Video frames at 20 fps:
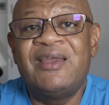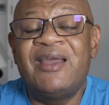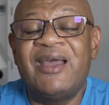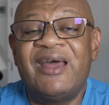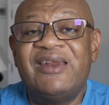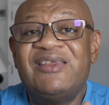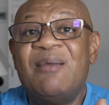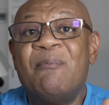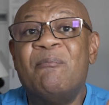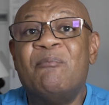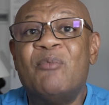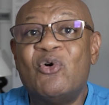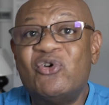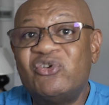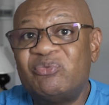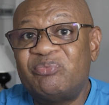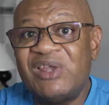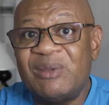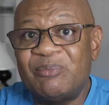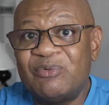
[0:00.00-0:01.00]
I think
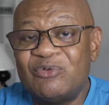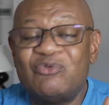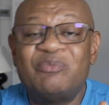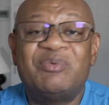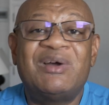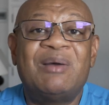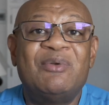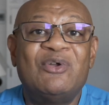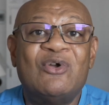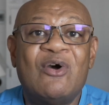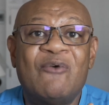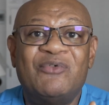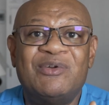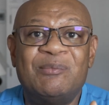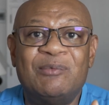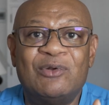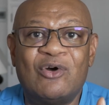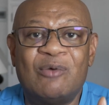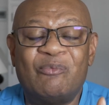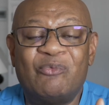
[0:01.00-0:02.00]
most people will probably go for
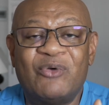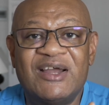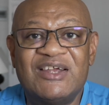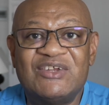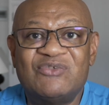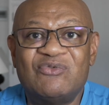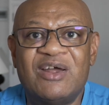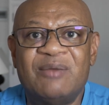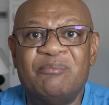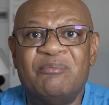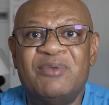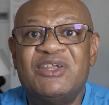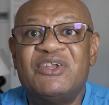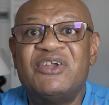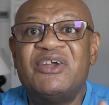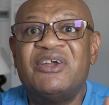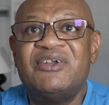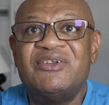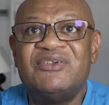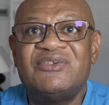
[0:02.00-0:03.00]
the lower priced one
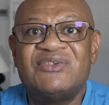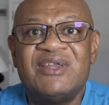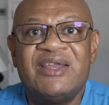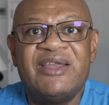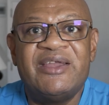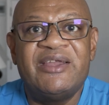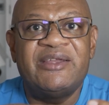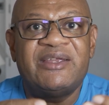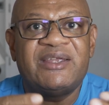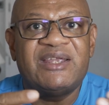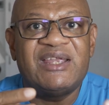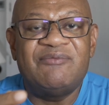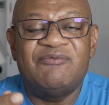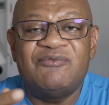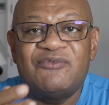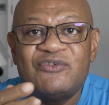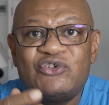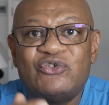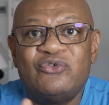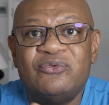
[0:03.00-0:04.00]
because if
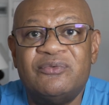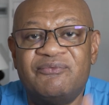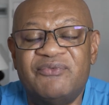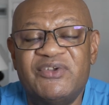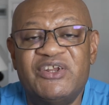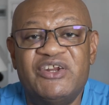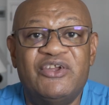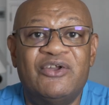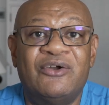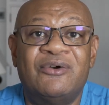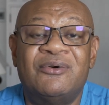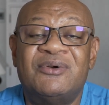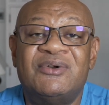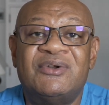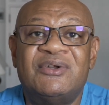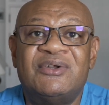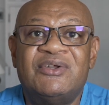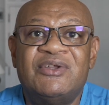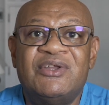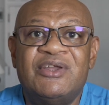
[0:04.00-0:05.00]
you shoot video,
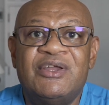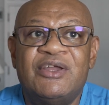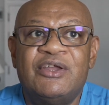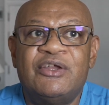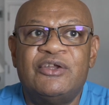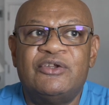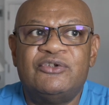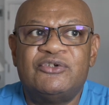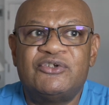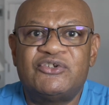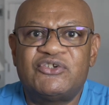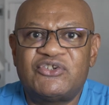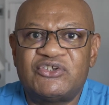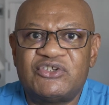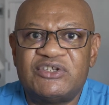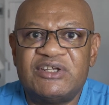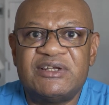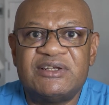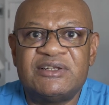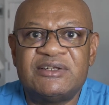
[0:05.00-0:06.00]
you
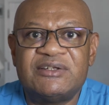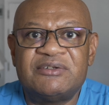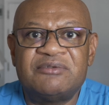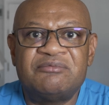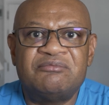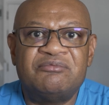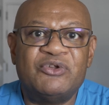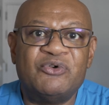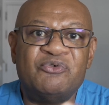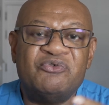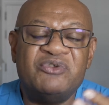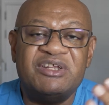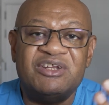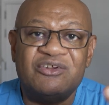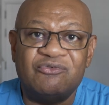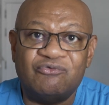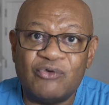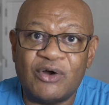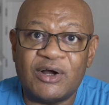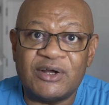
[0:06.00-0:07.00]
still don't need
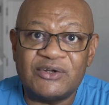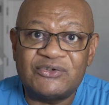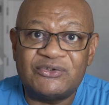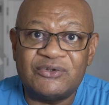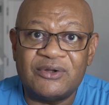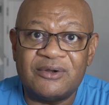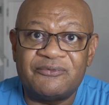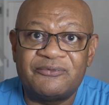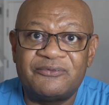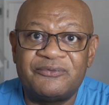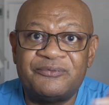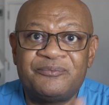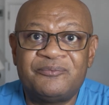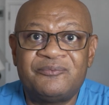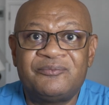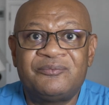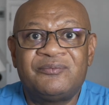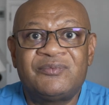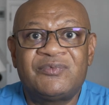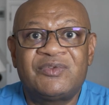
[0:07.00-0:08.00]
the raw stuff.
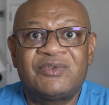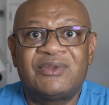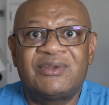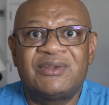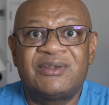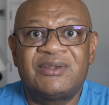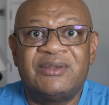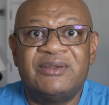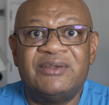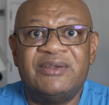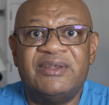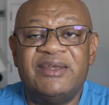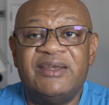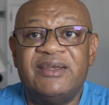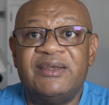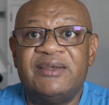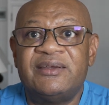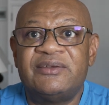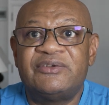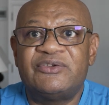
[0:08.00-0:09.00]

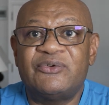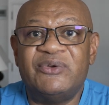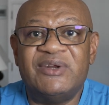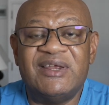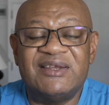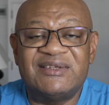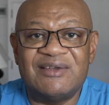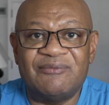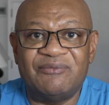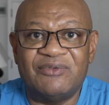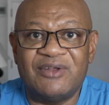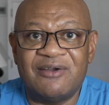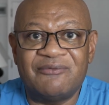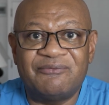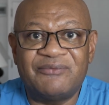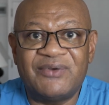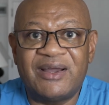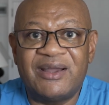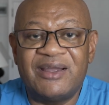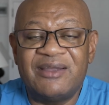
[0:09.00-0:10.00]
The Sony
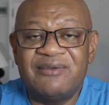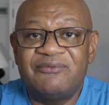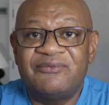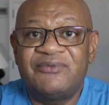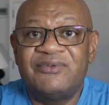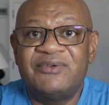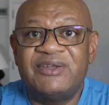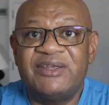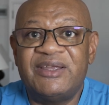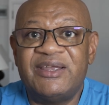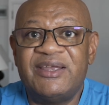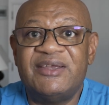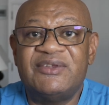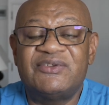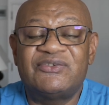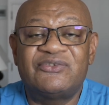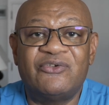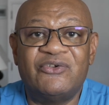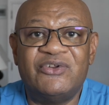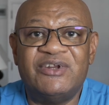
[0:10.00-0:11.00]
A7R V
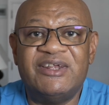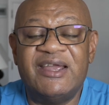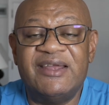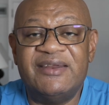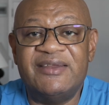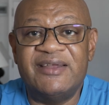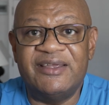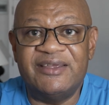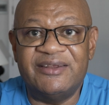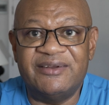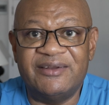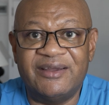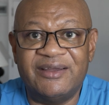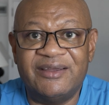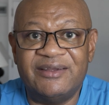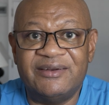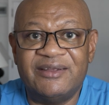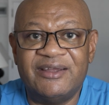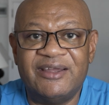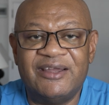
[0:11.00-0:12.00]
is $38.99.